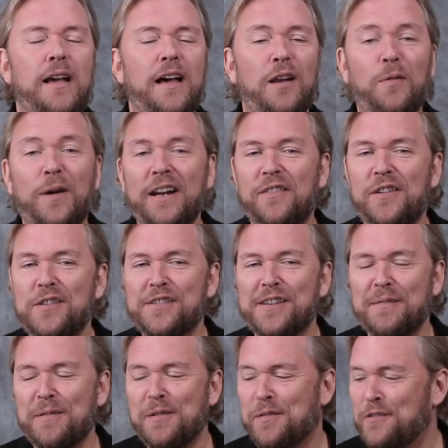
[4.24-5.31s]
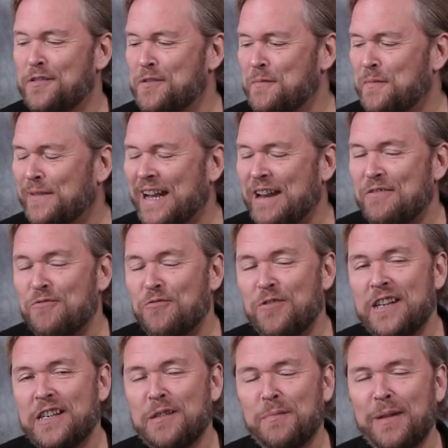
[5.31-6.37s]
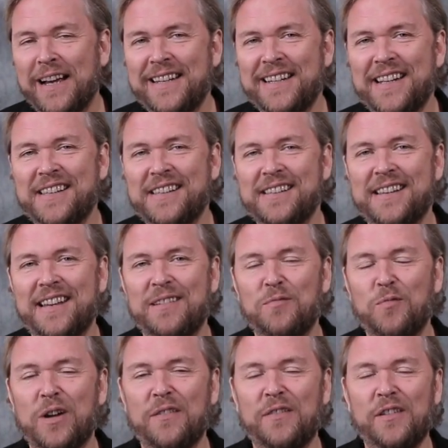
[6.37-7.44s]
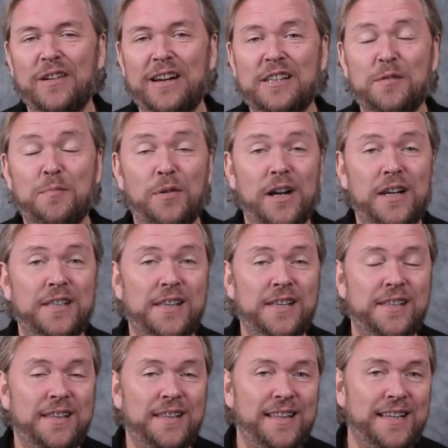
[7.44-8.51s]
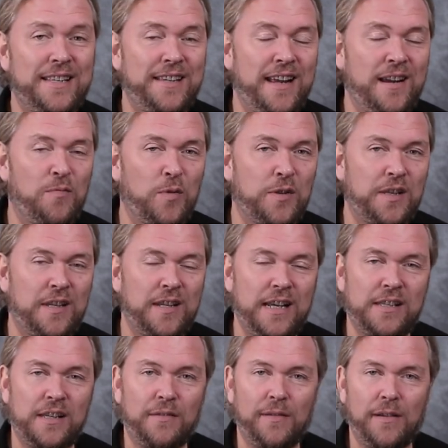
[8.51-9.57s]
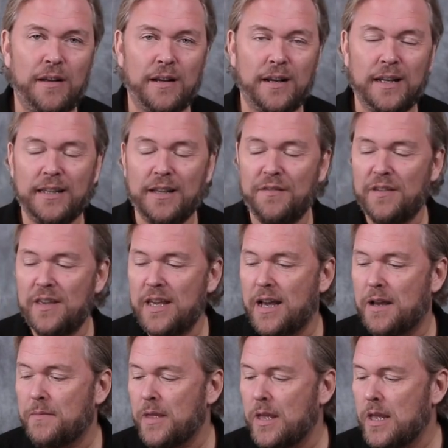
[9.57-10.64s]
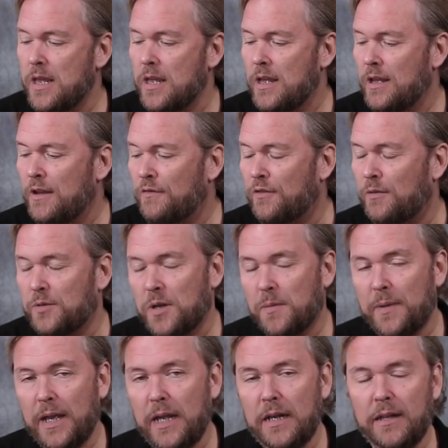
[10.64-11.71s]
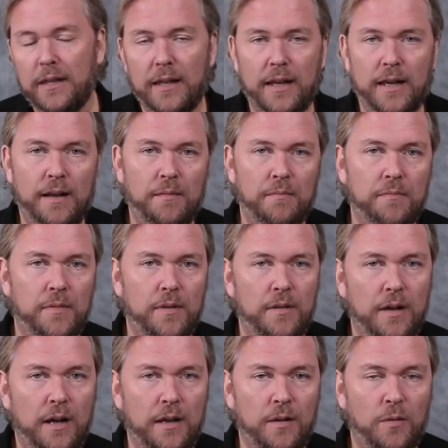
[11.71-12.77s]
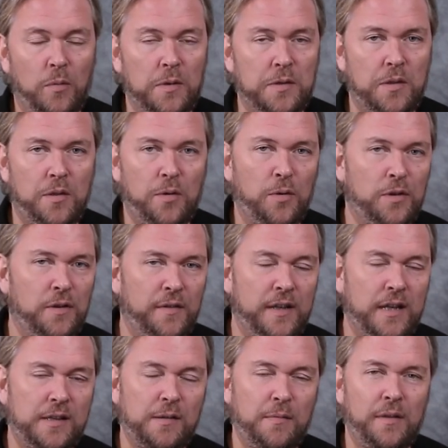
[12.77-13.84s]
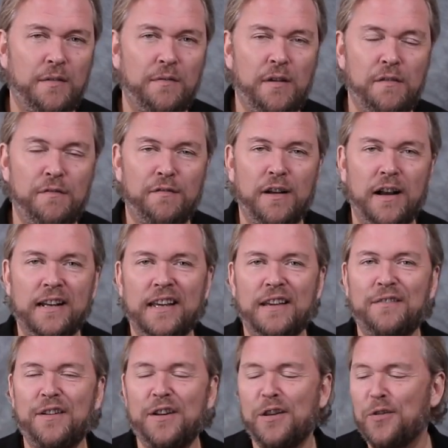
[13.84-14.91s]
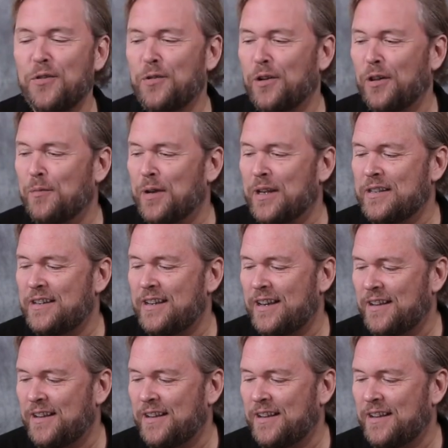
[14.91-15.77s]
Hello, wine lovers. I'm going through some of my recent blind tastings, and one of the great surprises this year was the tasting of Ratafia from Champagne. I always thought of it as something very funky, very local, but